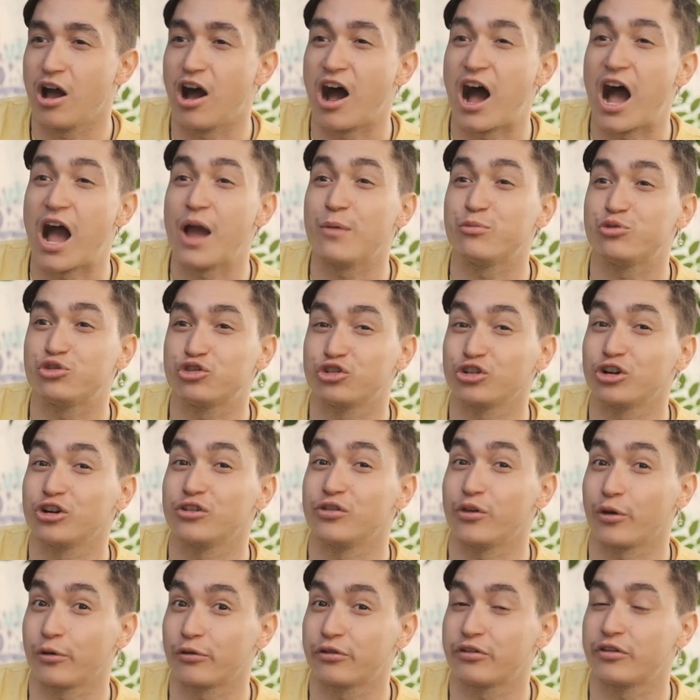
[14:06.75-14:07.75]
I'm sure
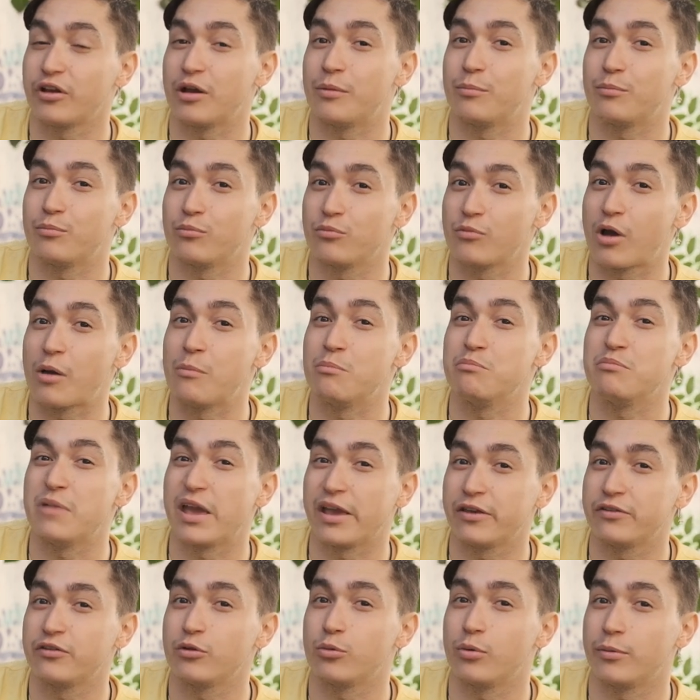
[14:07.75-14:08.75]
there's some
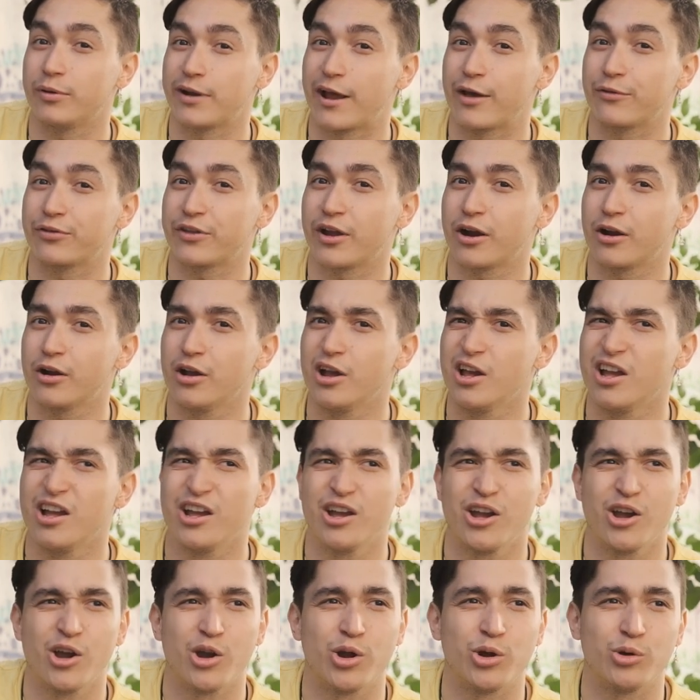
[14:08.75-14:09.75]
amazing woman out there
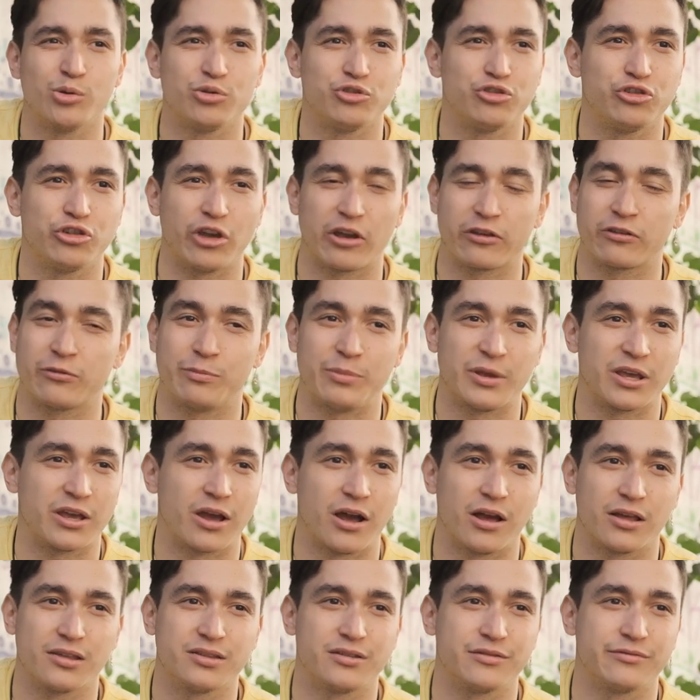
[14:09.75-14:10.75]
who just
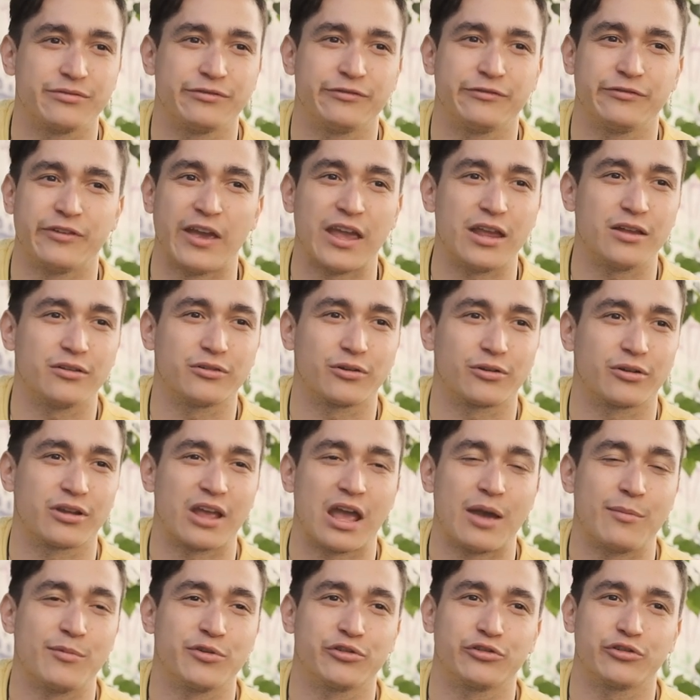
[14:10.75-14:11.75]
because of fate or
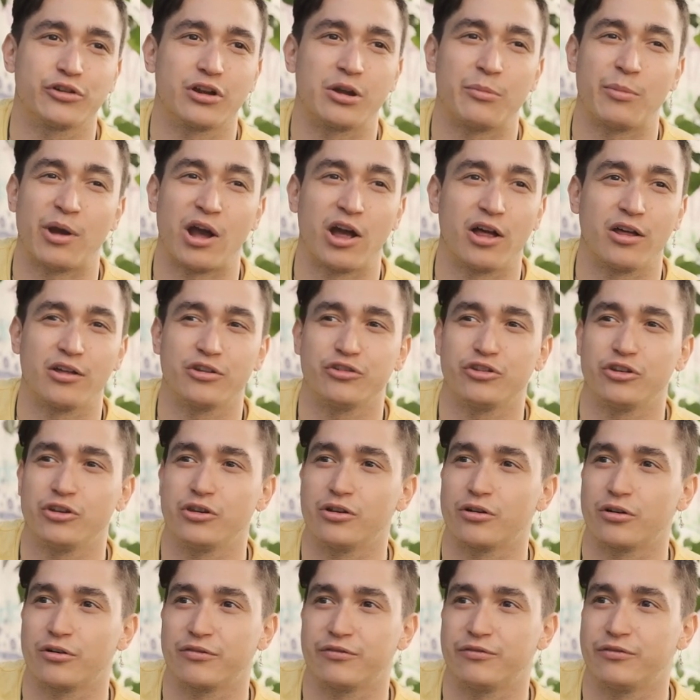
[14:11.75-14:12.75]
chemistry or
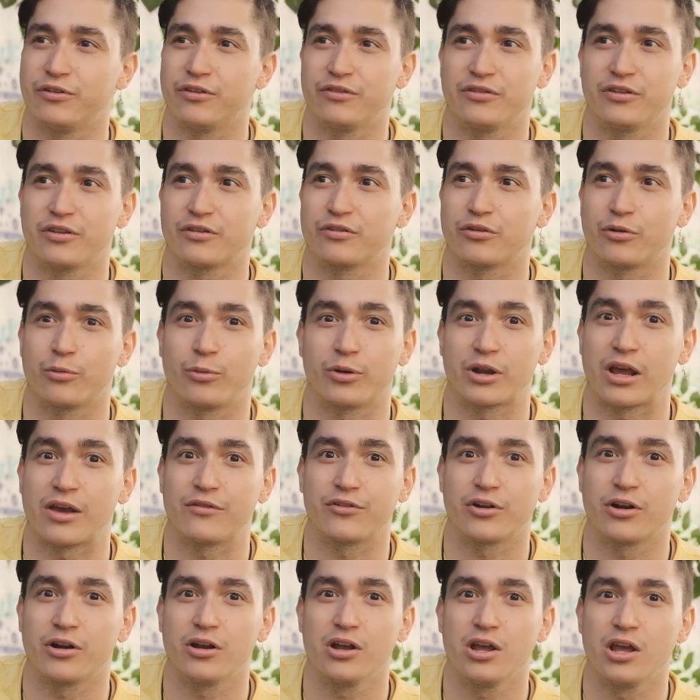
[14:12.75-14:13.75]
biology or physics or
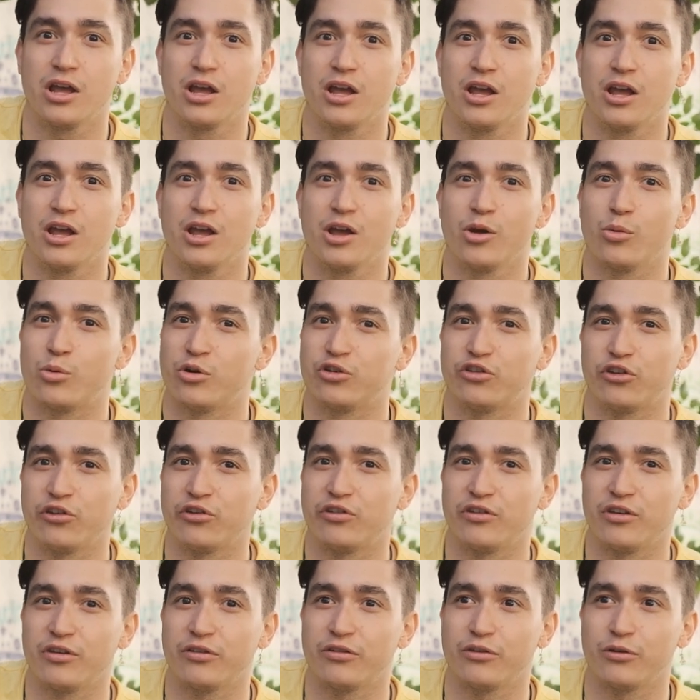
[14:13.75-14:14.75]
whatever, when she
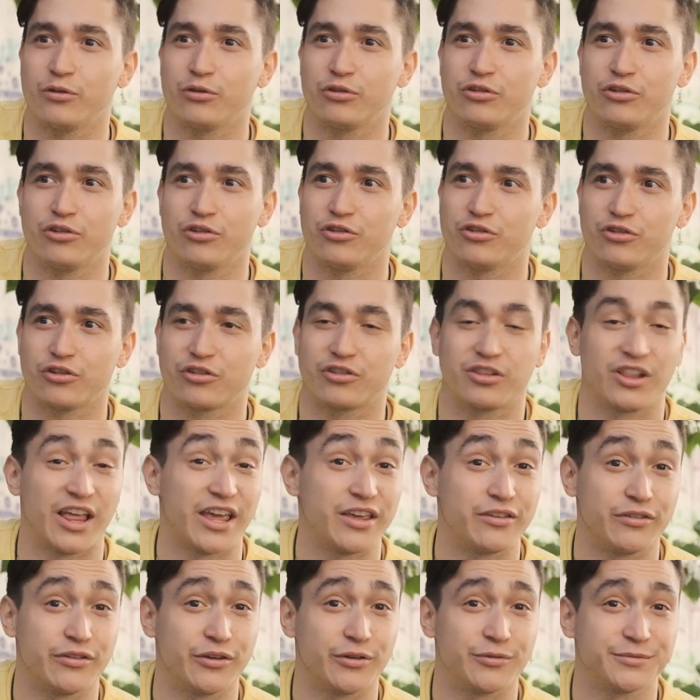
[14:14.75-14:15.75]
sees you, she just
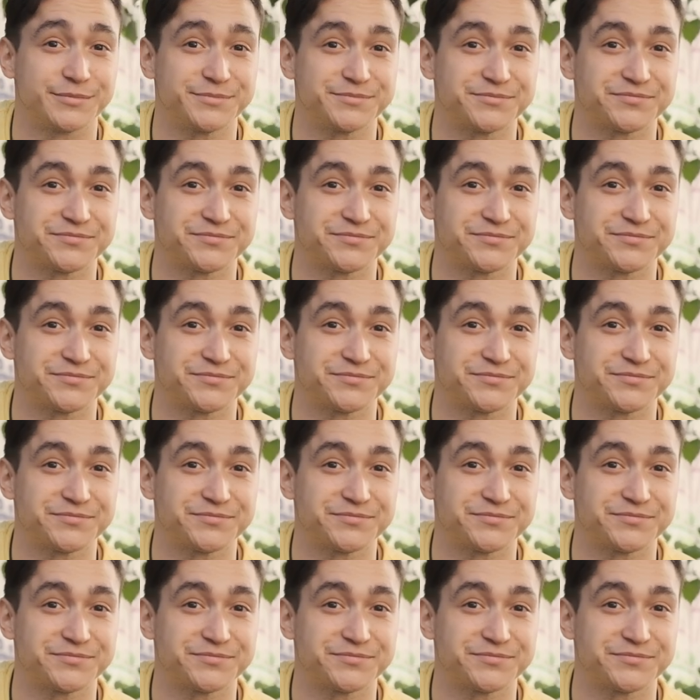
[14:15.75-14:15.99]
likes you.